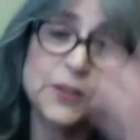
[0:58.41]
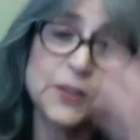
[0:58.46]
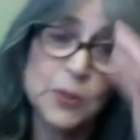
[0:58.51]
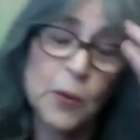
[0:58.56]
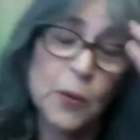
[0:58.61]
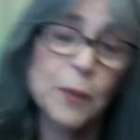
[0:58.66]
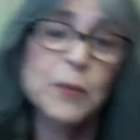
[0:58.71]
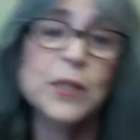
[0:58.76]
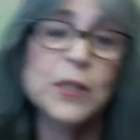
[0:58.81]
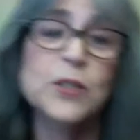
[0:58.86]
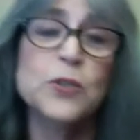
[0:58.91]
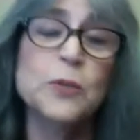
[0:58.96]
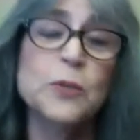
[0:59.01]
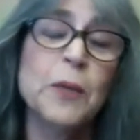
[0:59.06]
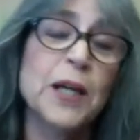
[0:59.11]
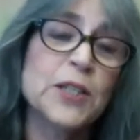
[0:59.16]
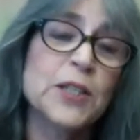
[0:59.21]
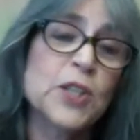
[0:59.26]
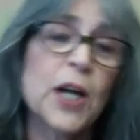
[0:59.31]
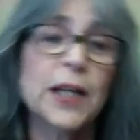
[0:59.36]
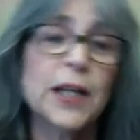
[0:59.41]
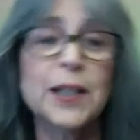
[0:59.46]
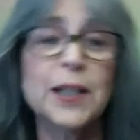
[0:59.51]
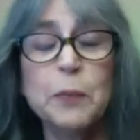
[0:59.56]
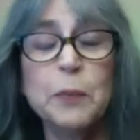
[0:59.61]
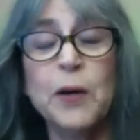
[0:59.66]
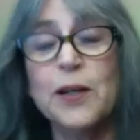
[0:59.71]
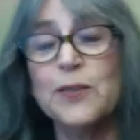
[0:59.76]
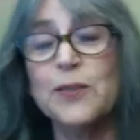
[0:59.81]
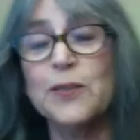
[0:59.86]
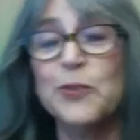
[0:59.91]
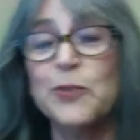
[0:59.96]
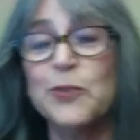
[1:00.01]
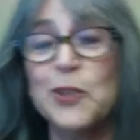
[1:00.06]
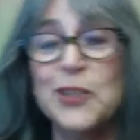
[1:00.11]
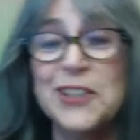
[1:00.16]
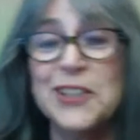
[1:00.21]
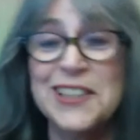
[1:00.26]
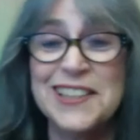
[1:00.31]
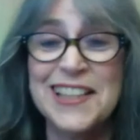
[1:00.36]
So I'm going to do my talky part
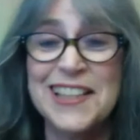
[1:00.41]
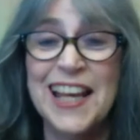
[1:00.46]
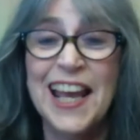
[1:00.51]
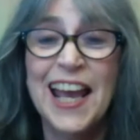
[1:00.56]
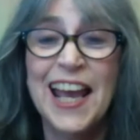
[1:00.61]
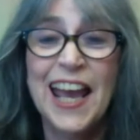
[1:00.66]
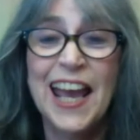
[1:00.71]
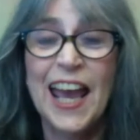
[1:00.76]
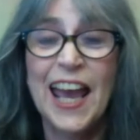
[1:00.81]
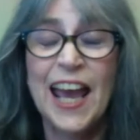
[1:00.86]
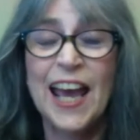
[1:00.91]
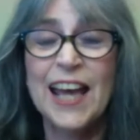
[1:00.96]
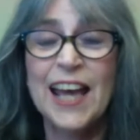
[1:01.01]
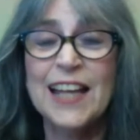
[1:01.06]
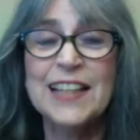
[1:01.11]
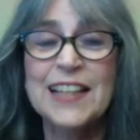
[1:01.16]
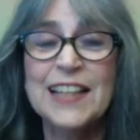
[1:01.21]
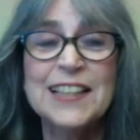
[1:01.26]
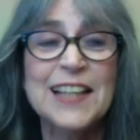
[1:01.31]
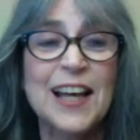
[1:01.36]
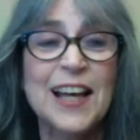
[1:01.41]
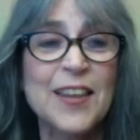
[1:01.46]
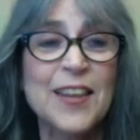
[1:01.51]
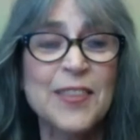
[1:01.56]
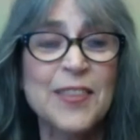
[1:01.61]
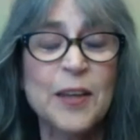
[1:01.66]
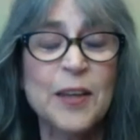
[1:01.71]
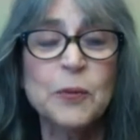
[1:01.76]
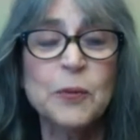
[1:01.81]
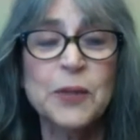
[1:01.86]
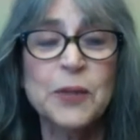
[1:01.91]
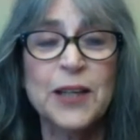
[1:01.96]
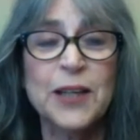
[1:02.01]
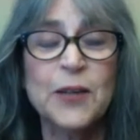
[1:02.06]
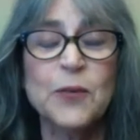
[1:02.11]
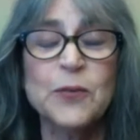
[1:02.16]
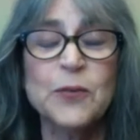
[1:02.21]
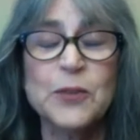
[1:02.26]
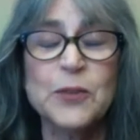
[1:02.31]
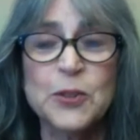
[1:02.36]
first, and then we'll get
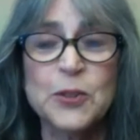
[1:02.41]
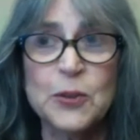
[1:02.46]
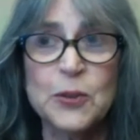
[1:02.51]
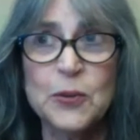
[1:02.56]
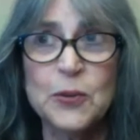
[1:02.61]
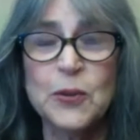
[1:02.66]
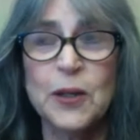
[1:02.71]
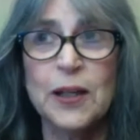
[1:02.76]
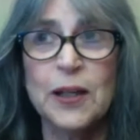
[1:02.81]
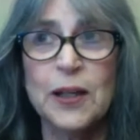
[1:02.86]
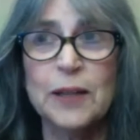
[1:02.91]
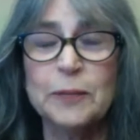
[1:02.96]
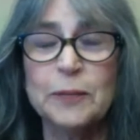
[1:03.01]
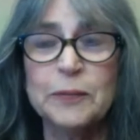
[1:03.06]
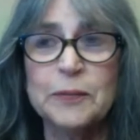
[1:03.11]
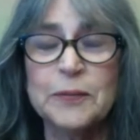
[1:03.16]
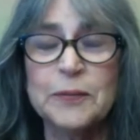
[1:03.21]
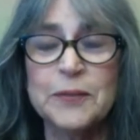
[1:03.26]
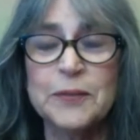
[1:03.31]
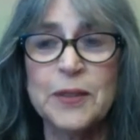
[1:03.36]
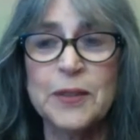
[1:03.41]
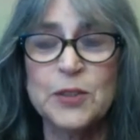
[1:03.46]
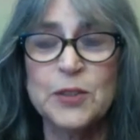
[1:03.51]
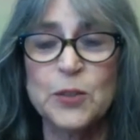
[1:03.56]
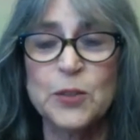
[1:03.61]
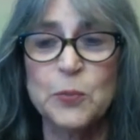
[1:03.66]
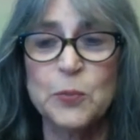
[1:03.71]
over to just